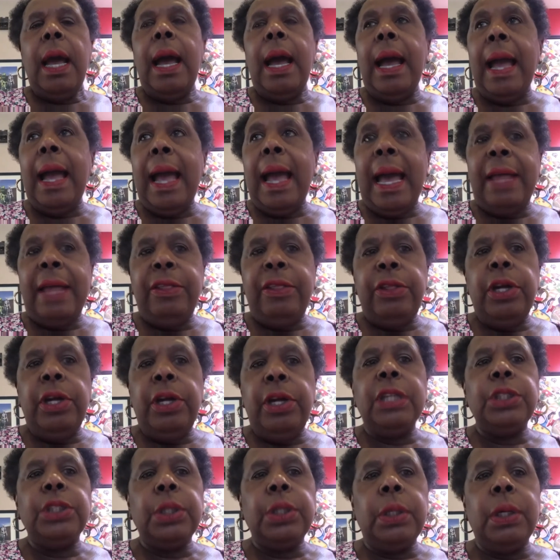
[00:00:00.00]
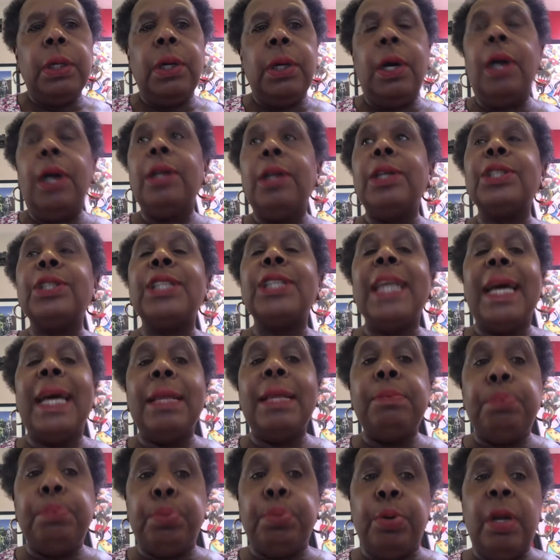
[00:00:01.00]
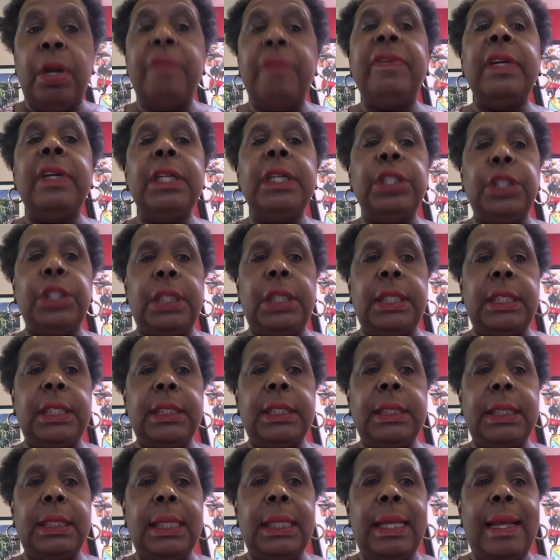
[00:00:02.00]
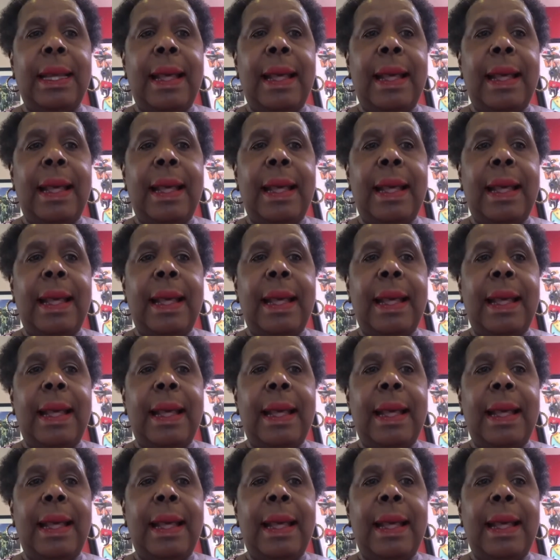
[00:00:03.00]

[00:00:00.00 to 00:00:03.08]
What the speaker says: And those Cocolos had privileges